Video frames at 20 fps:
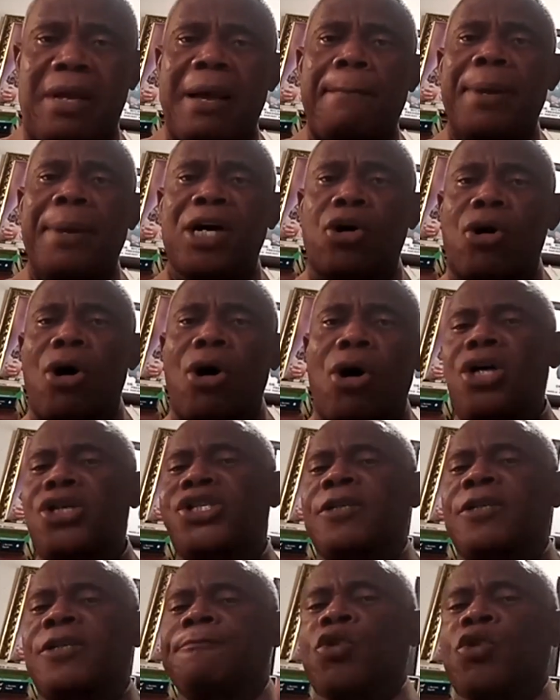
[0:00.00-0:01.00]

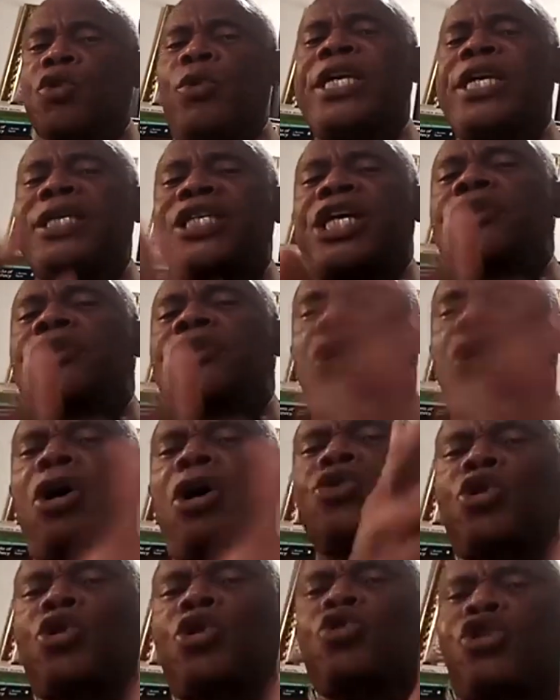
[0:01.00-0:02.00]
because we did
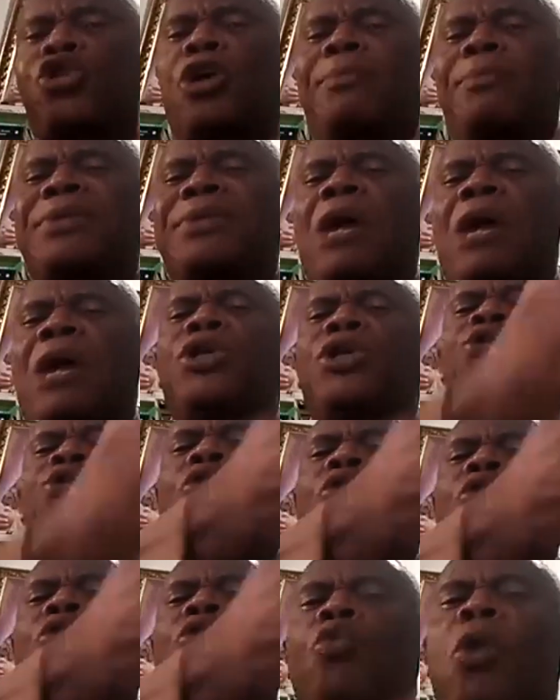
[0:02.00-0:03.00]
not do something we
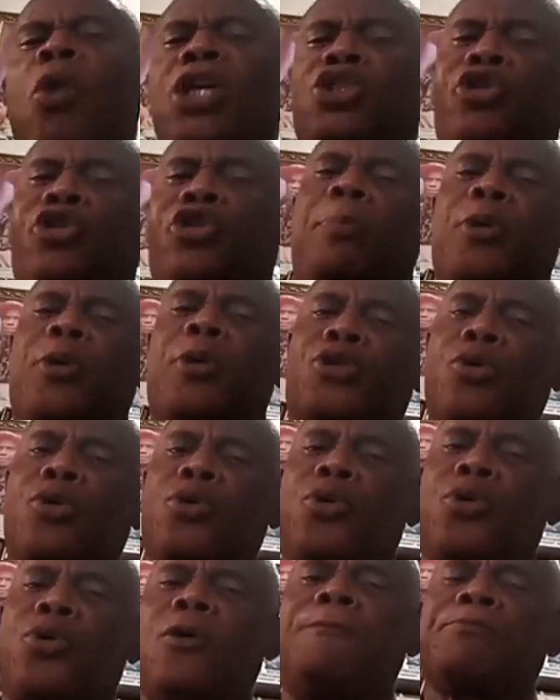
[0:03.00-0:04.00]
do what's supposed to
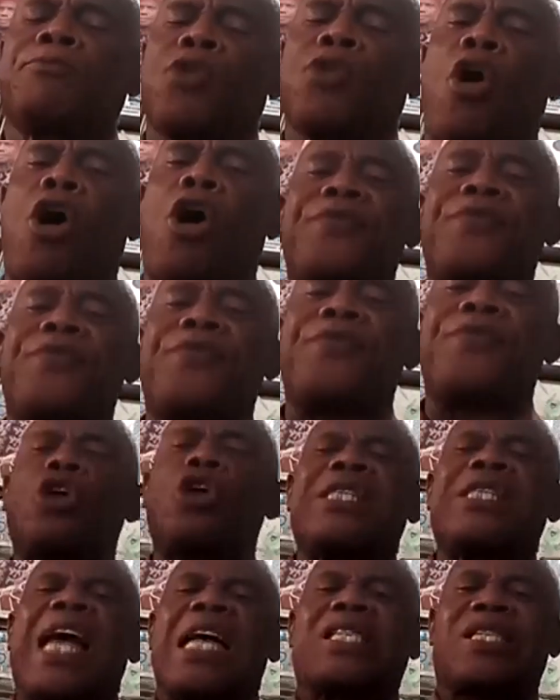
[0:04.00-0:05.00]
do or the church
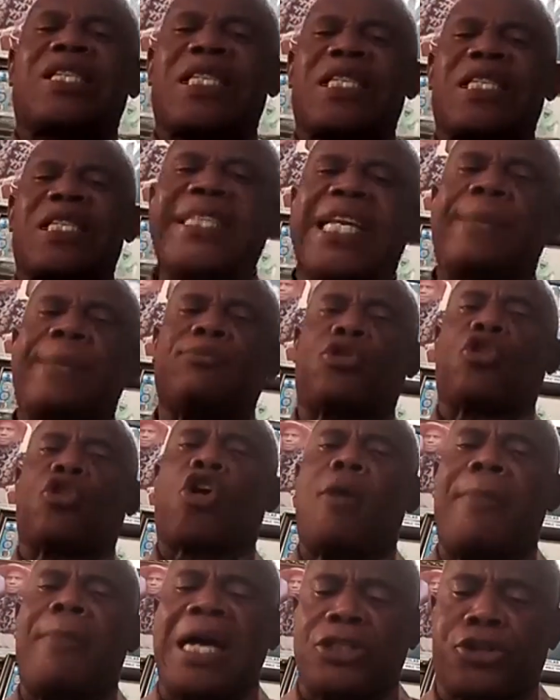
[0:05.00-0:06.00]
has sent them to
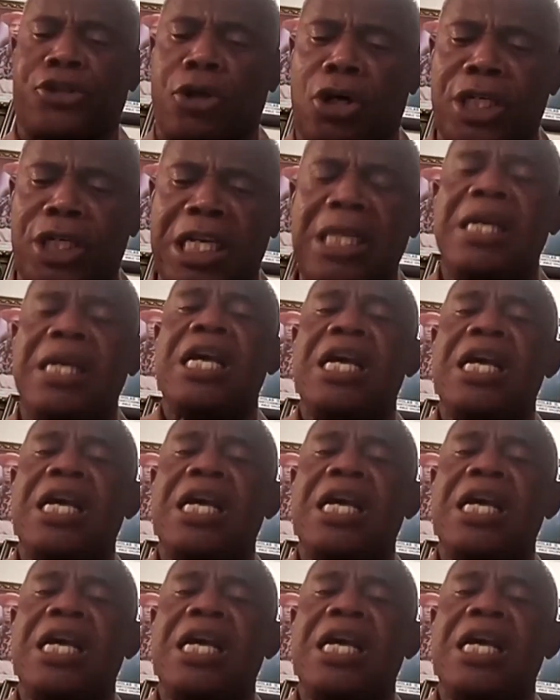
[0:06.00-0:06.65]
come and study